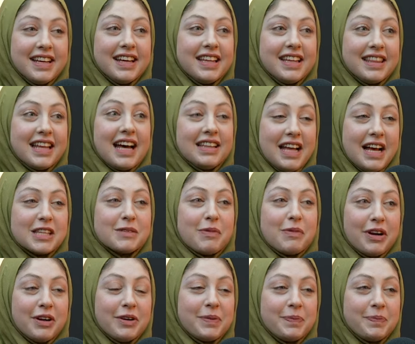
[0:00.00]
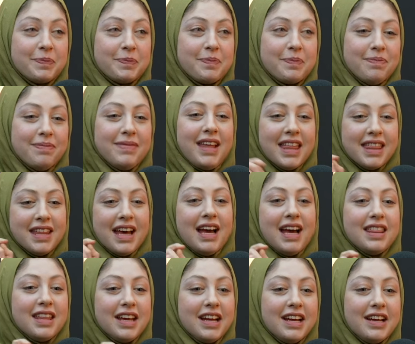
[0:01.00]
it. That last part. That
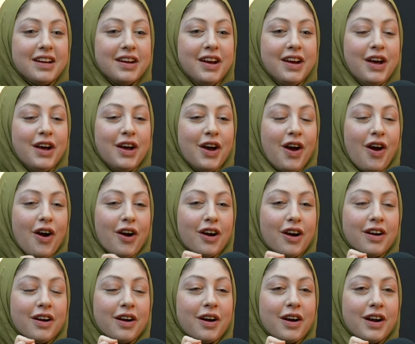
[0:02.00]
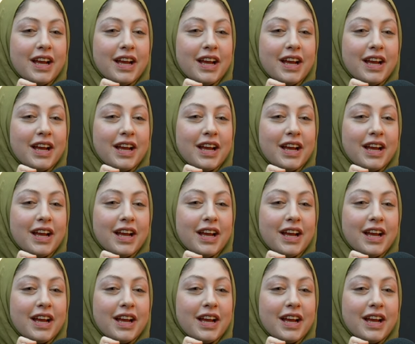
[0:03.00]
they are